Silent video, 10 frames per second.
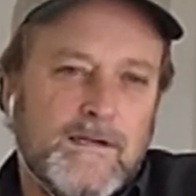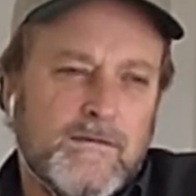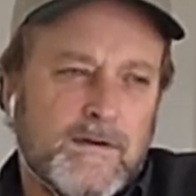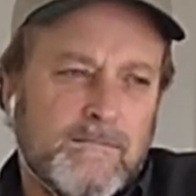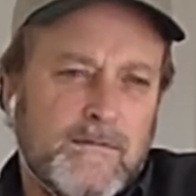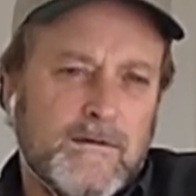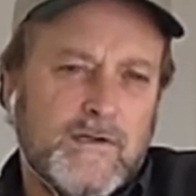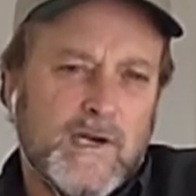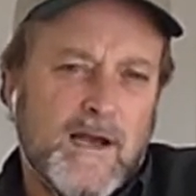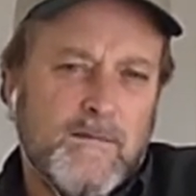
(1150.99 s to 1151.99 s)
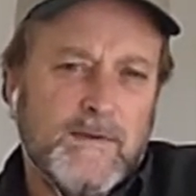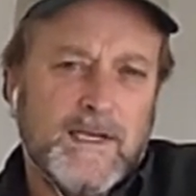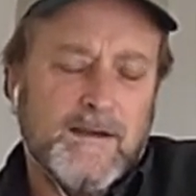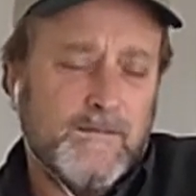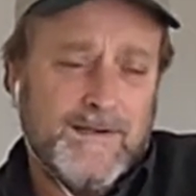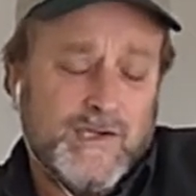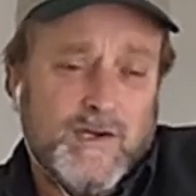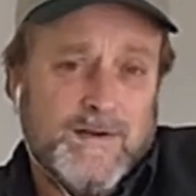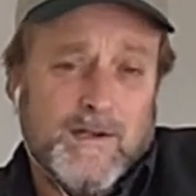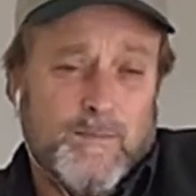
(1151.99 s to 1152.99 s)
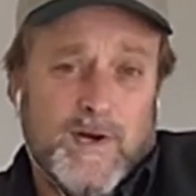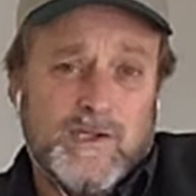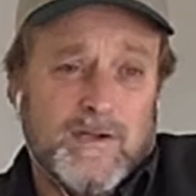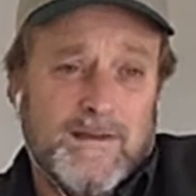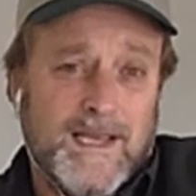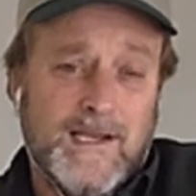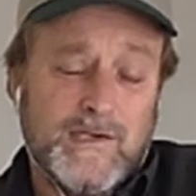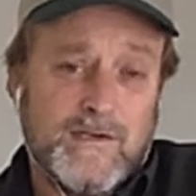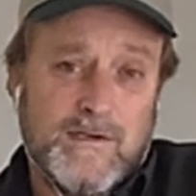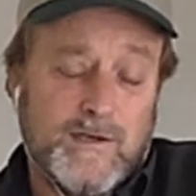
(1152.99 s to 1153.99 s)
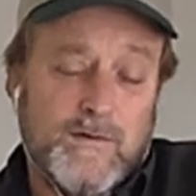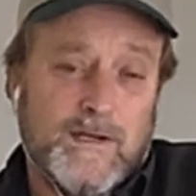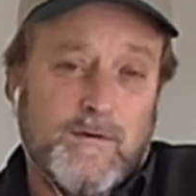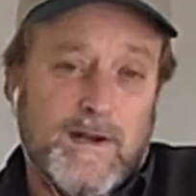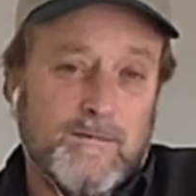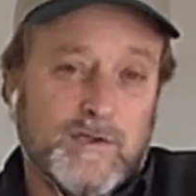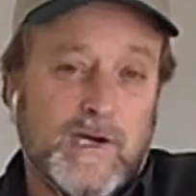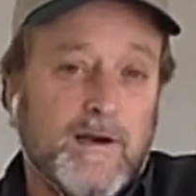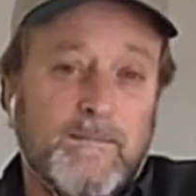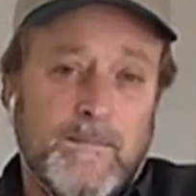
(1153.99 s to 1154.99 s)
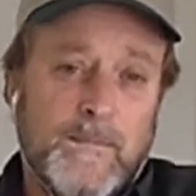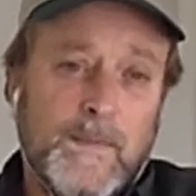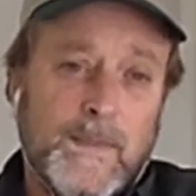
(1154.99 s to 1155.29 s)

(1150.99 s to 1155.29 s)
They do a good job, and considering their budget, the A's do an incredible job.